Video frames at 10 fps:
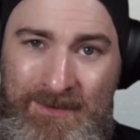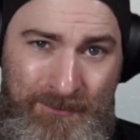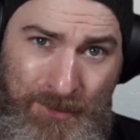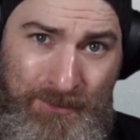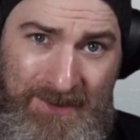
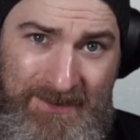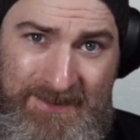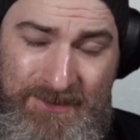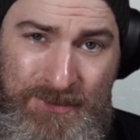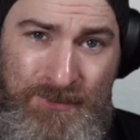Rogue
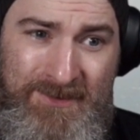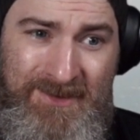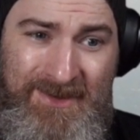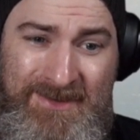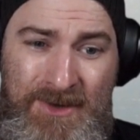Legacy 2 is
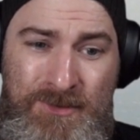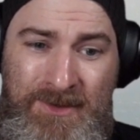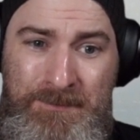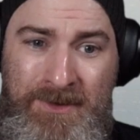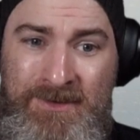that it's
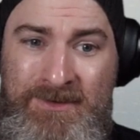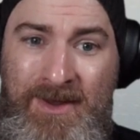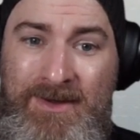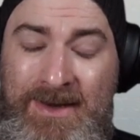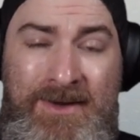actually been
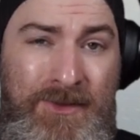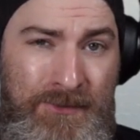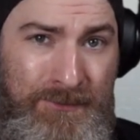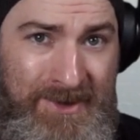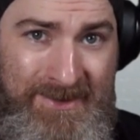designed in
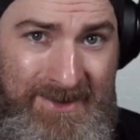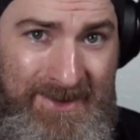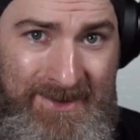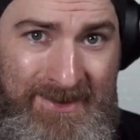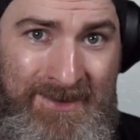
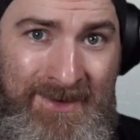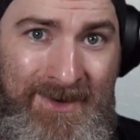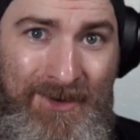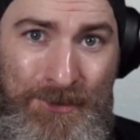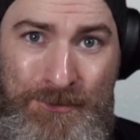3D
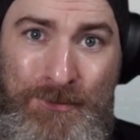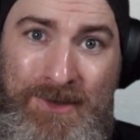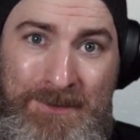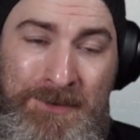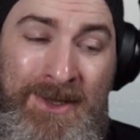on a
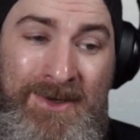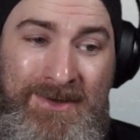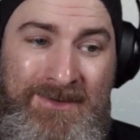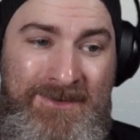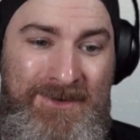2D
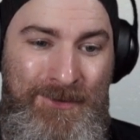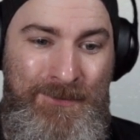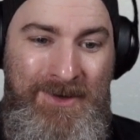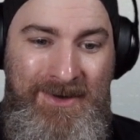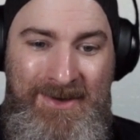plane.
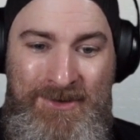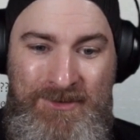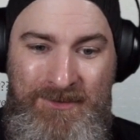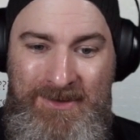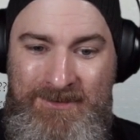So each
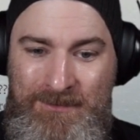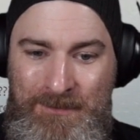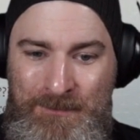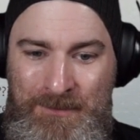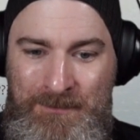of these
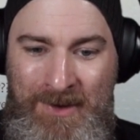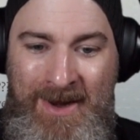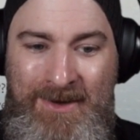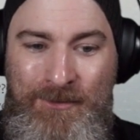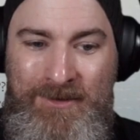were
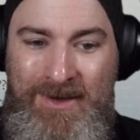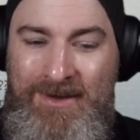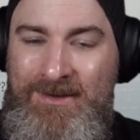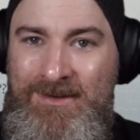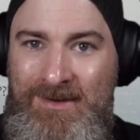hand
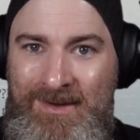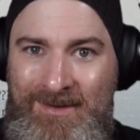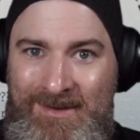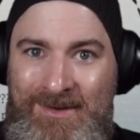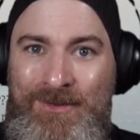created
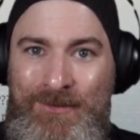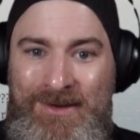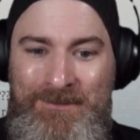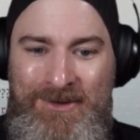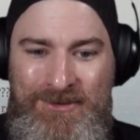in 3
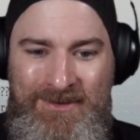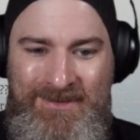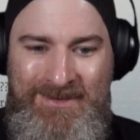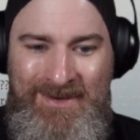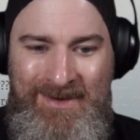
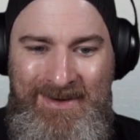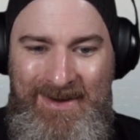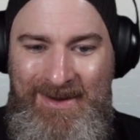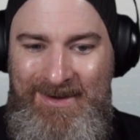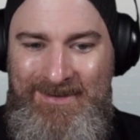dimensions,
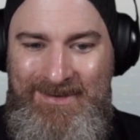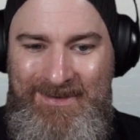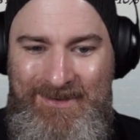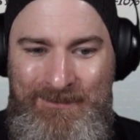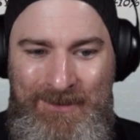and
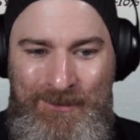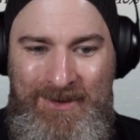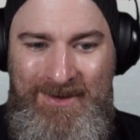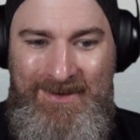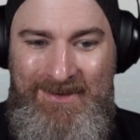we're
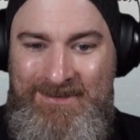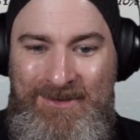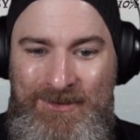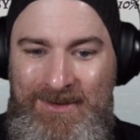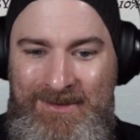looking at
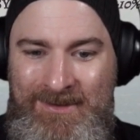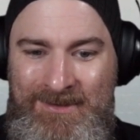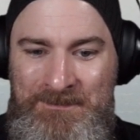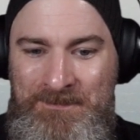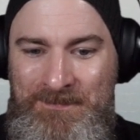essentially the